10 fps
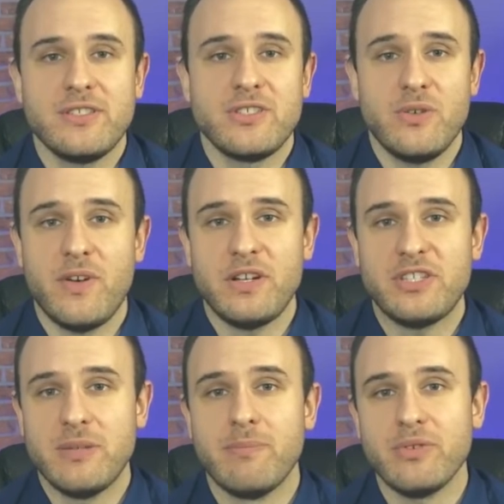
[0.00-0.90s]
So a very
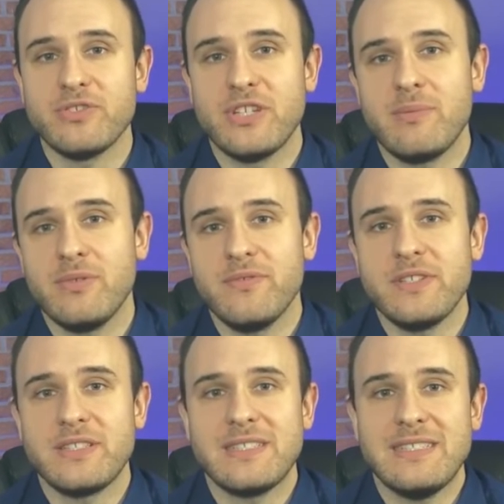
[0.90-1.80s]
simple example of
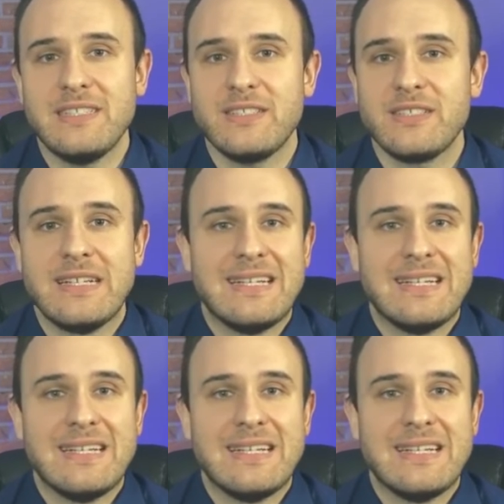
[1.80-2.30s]
this is,